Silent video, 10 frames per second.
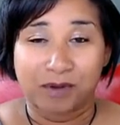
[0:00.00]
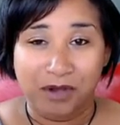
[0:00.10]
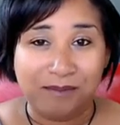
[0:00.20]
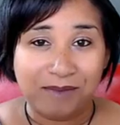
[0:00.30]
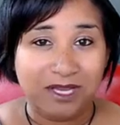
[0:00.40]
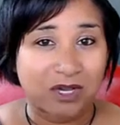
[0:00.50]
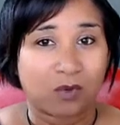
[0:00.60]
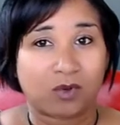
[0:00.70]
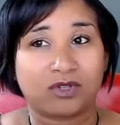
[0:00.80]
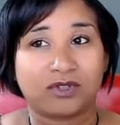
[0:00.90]
put my
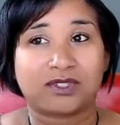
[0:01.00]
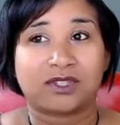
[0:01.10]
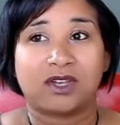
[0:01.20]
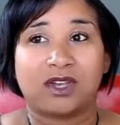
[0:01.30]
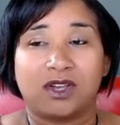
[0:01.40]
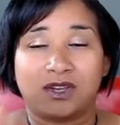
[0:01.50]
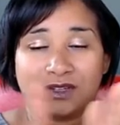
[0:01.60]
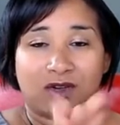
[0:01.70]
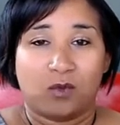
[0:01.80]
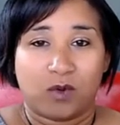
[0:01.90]
goals
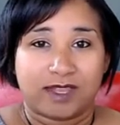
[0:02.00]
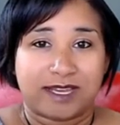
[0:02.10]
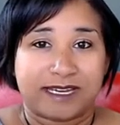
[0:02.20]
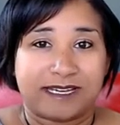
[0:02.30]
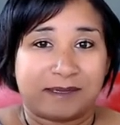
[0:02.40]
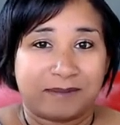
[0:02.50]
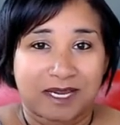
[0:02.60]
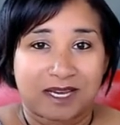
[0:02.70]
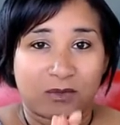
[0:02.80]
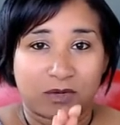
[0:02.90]
where they need to
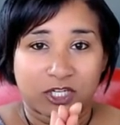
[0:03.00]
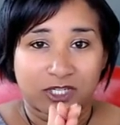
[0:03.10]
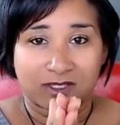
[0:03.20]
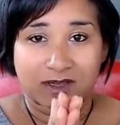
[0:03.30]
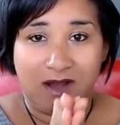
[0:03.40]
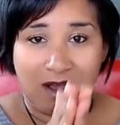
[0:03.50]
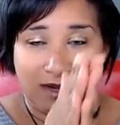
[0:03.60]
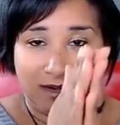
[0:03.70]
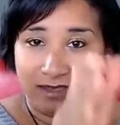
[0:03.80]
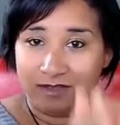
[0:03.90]
be, which is
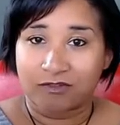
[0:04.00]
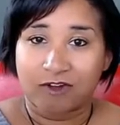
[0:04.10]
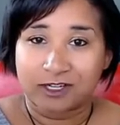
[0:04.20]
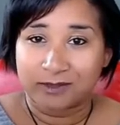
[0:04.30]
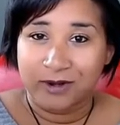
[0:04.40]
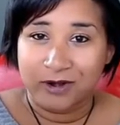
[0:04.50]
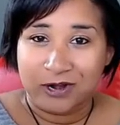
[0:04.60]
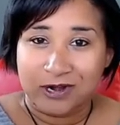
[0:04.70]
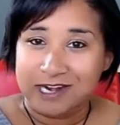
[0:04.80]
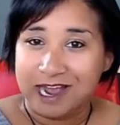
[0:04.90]
on the front
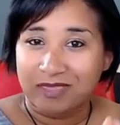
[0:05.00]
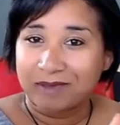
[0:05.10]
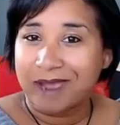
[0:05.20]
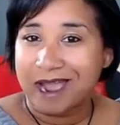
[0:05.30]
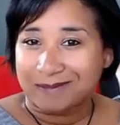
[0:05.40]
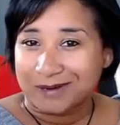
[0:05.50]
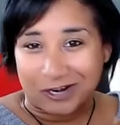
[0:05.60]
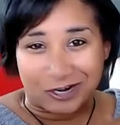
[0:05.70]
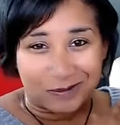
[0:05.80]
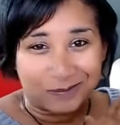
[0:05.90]
burner, not the back
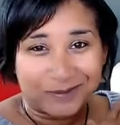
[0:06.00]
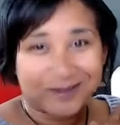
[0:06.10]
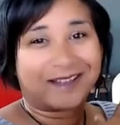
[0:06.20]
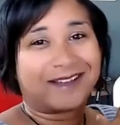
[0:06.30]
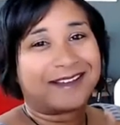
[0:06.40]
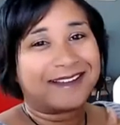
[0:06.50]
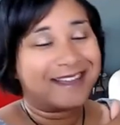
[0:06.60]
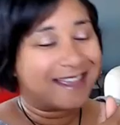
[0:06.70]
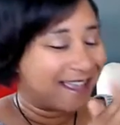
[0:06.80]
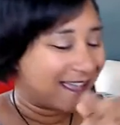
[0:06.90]
burner.
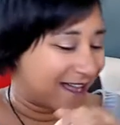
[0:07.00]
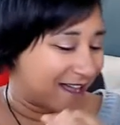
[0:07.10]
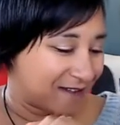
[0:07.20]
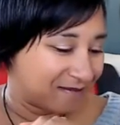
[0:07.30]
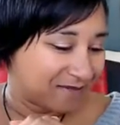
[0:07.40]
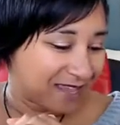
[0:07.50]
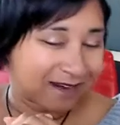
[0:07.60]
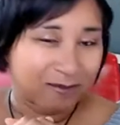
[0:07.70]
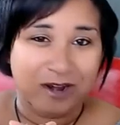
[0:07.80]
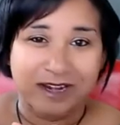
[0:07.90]
And
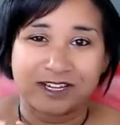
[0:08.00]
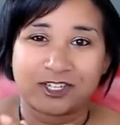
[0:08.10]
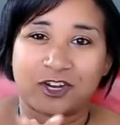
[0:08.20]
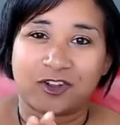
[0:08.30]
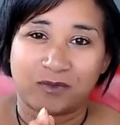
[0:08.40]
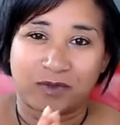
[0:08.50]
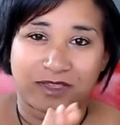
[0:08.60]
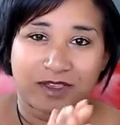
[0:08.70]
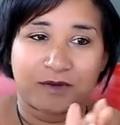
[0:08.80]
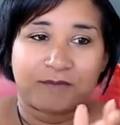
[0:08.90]
I'm ready to share them
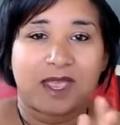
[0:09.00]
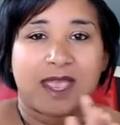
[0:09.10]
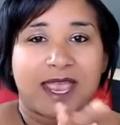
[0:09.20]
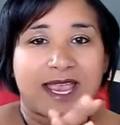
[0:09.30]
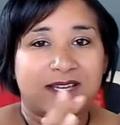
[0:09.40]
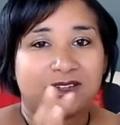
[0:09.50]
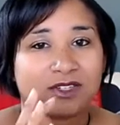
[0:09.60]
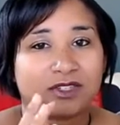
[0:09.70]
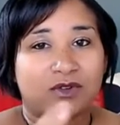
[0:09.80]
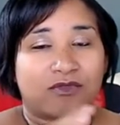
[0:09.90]
with you. And
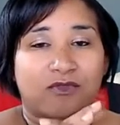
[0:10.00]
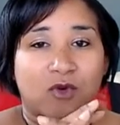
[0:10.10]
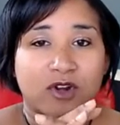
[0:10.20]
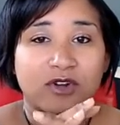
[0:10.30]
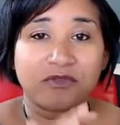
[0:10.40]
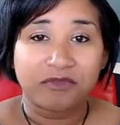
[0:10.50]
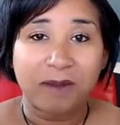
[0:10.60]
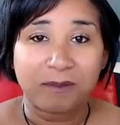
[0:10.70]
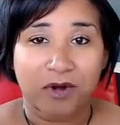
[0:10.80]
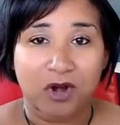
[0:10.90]
so for
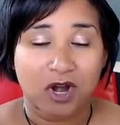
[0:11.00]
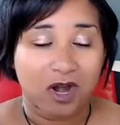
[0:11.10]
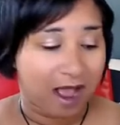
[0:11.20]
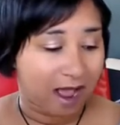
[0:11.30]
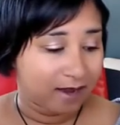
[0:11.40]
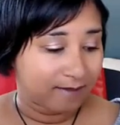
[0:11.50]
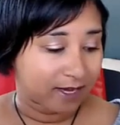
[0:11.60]
November, I